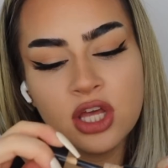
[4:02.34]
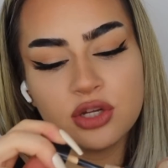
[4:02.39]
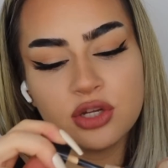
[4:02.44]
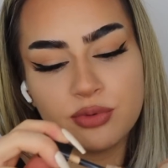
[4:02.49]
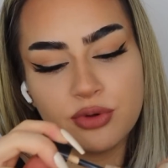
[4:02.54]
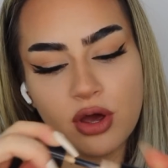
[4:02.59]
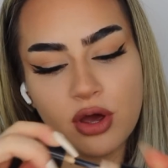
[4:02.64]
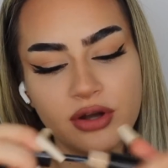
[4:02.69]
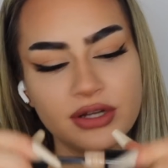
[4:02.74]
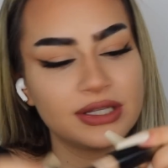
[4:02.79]
To
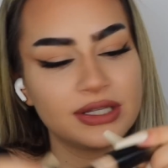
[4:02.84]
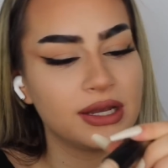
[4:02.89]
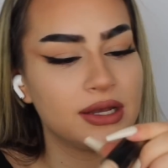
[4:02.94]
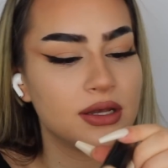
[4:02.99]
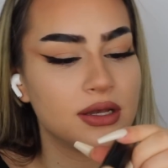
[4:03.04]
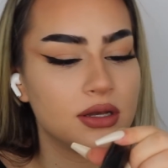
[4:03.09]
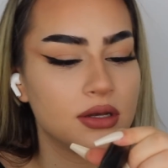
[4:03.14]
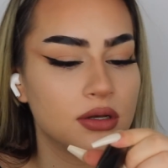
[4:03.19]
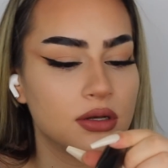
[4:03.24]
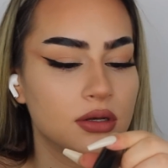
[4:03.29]
be honest, I
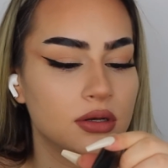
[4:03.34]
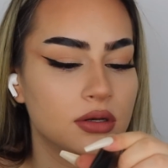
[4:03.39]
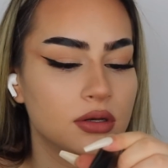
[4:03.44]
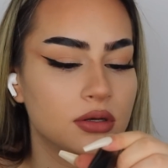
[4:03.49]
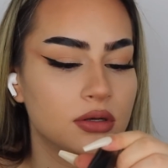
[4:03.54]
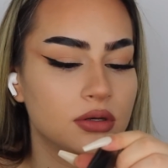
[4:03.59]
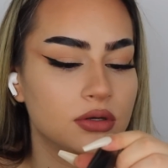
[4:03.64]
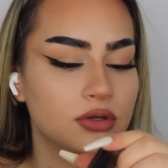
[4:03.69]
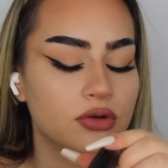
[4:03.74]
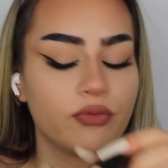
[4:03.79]

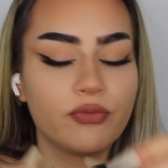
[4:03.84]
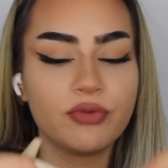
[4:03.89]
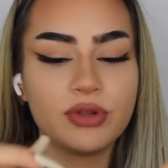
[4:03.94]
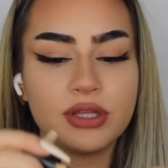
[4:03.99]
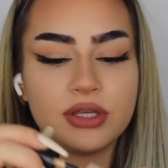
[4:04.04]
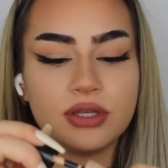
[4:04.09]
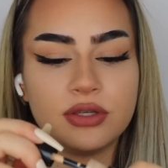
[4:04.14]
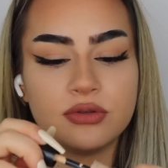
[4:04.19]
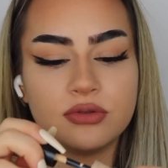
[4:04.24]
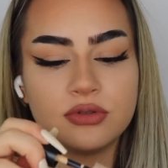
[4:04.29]
don't
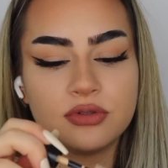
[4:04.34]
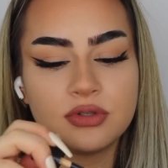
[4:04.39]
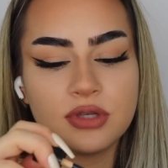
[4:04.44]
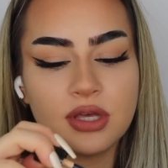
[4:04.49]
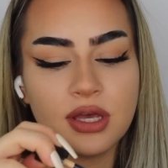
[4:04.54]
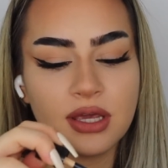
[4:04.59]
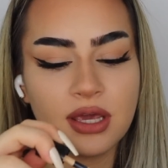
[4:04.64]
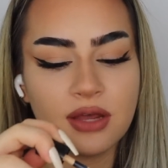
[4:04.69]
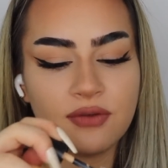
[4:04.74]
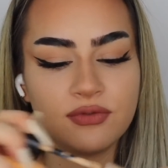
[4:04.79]
really use
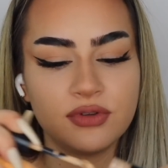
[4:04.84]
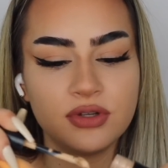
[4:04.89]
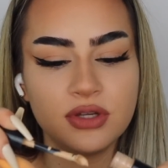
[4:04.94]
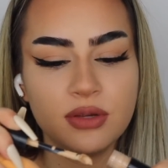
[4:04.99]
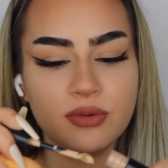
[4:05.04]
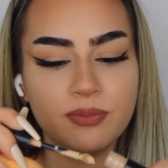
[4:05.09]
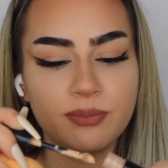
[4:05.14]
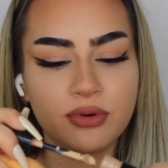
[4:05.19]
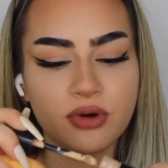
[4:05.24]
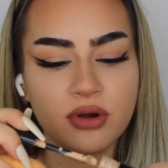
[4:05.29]
Kat Von D
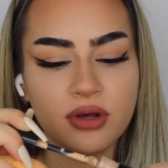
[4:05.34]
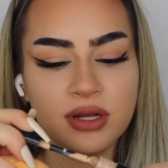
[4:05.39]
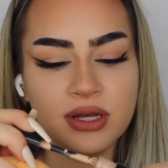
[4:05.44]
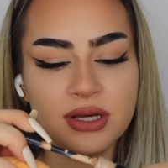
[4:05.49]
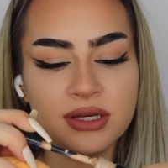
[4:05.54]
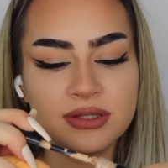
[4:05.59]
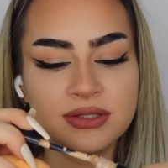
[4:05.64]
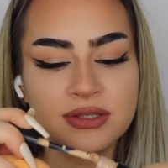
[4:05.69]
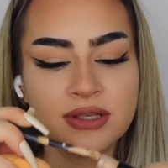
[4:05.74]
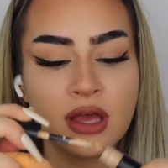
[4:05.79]

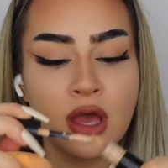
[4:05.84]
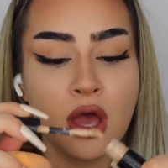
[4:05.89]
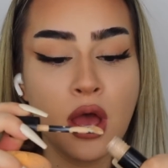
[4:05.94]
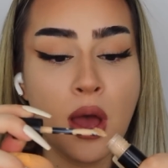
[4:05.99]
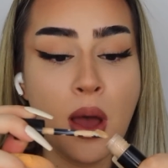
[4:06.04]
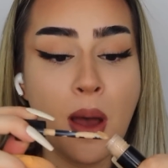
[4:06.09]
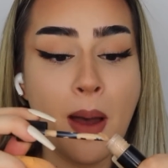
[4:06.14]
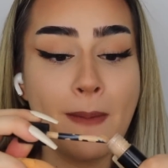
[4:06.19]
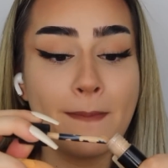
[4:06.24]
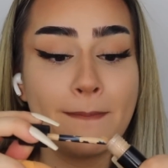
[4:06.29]
products,
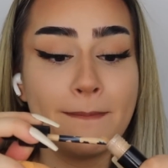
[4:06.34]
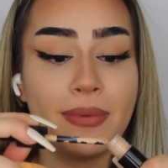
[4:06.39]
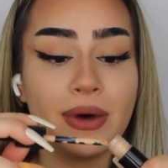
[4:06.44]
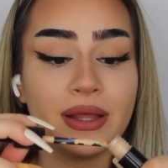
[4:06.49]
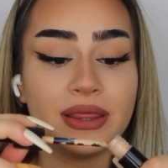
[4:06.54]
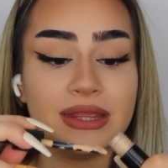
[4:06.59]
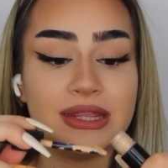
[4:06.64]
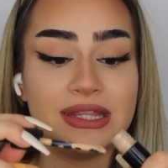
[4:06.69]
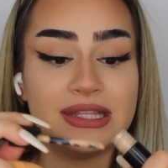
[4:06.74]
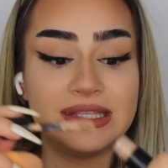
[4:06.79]

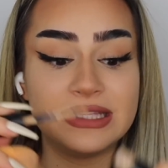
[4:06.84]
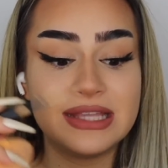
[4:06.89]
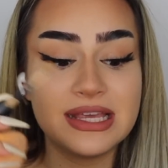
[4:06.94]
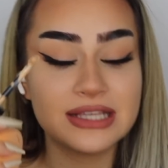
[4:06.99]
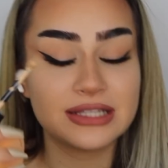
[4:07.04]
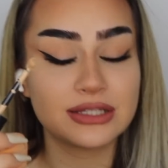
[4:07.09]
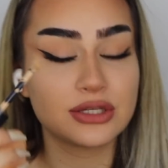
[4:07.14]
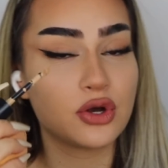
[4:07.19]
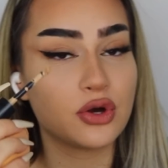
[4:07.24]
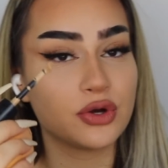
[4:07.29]
but
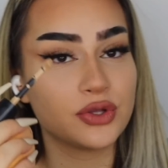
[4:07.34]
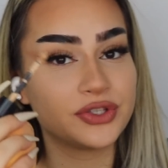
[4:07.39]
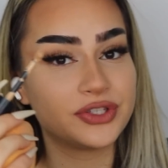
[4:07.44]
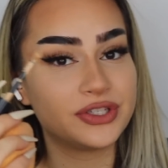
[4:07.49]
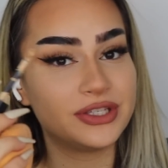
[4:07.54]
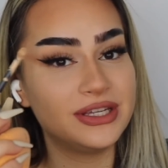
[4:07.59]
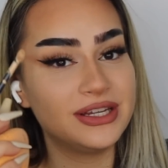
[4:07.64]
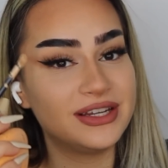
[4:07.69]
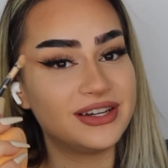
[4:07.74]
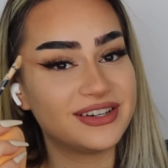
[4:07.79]
this
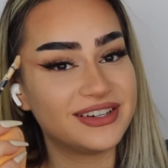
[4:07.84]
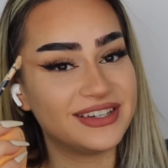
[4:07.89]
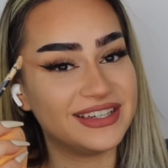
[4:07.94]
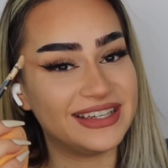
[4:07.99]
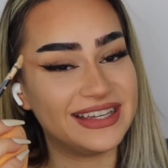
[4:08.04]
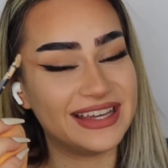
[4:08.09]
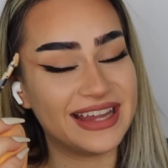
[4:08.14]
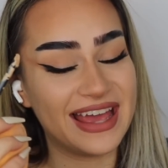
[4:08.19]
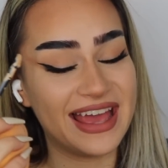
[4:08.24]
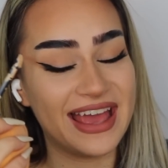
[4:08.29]
concealer,
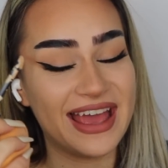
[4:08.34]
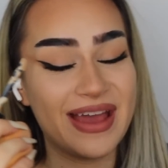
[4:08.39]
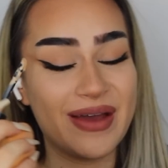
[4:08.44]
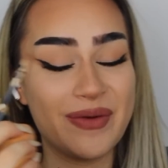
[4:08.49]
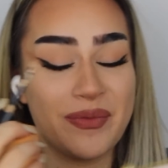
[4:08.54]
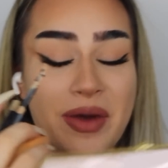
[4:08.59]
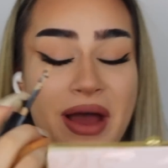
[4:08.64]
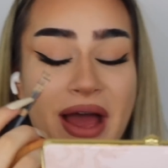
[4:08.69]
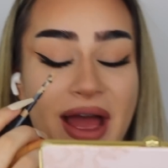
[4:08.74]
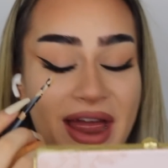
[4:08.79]
damn,
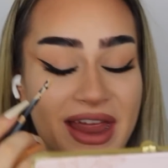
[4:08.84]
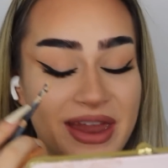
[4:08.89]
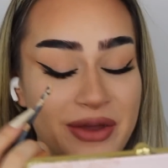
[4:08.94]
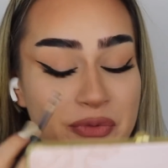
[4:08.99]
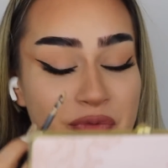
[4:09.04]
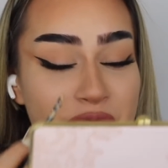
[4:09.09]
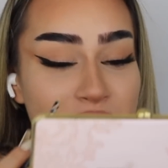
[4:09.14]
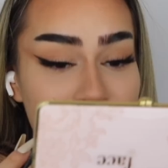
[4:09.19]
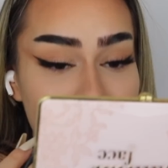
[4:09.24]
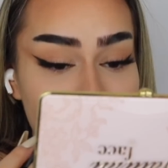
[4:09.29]
I
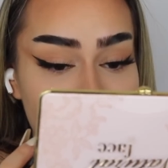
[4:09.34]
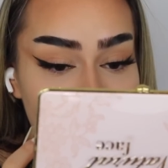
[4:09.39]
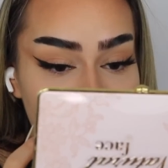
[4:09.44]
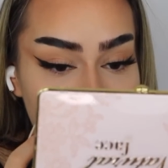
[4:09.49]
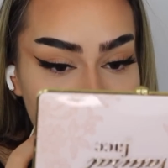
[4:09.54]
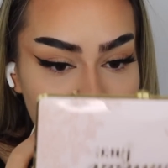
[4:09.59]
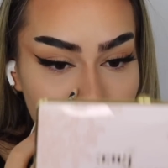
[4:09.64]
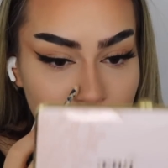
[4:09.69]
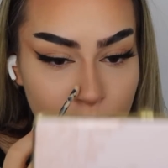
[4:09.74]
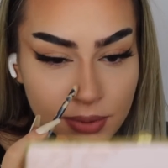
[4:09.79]
really
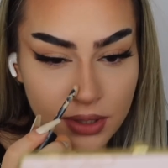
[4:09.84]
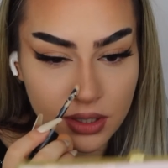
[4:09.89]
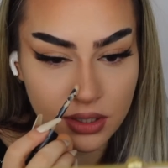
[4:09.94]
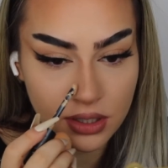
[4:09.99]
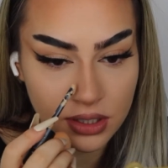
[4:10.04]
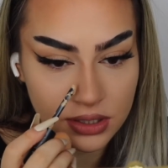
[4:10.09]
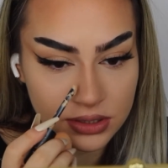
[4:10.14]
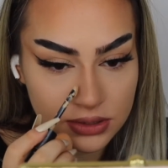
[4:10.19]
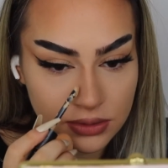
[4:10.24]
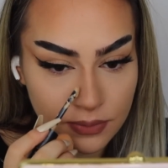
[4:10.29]
like it
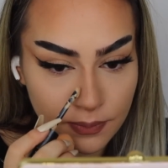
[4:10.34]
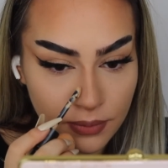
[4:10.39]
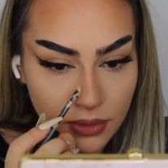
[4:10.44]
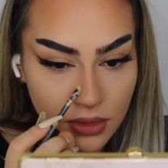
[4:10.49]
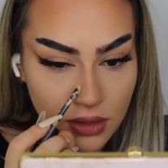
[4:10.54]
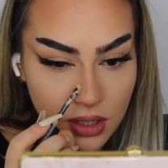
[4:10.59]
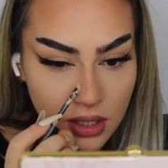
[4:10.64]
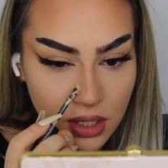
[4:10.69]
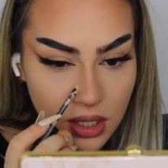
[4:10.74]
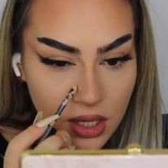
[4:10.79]
because
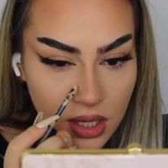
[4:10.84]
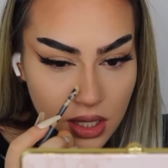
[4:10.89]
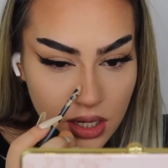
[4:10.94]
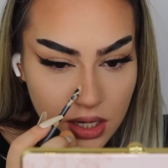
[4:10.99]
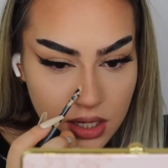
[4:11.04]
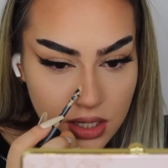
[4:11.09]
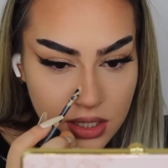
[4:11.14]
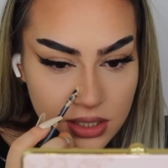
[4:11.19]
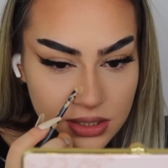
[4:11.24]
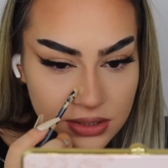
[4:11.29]
it
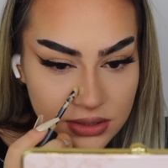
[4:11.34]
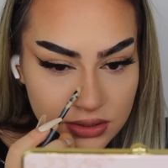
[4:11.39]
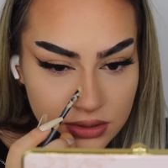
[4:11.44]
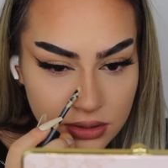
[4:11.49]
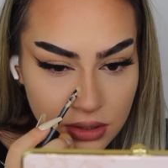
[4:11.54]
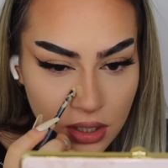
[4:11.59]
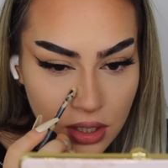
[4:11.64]
is